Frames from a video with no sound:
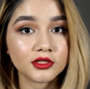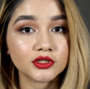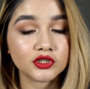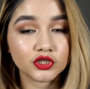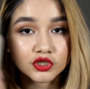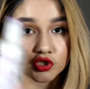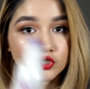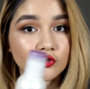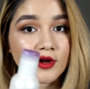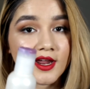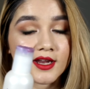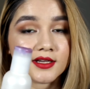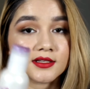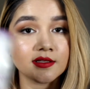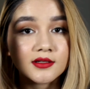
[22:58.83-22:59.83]
to
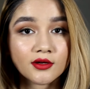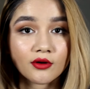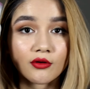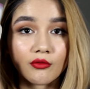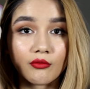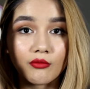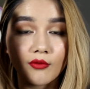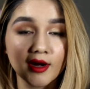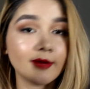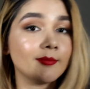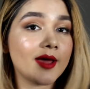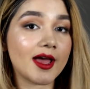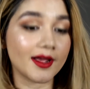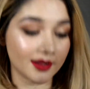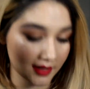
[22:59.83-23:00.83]
strand right
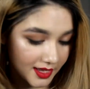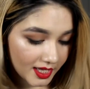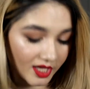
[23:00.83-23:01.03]
back.